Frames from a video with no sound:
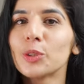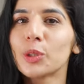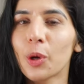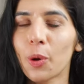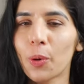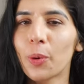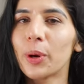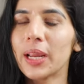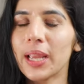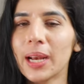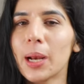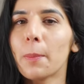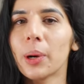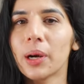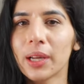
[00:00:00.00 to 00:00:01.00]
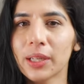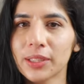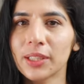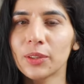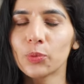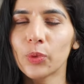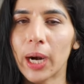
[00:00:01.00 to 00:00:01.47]
code in a
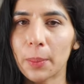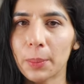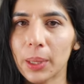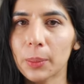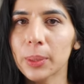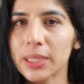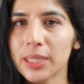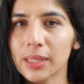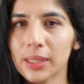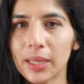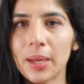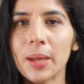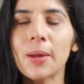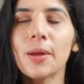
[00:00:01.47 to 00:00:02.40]
production environment, basically.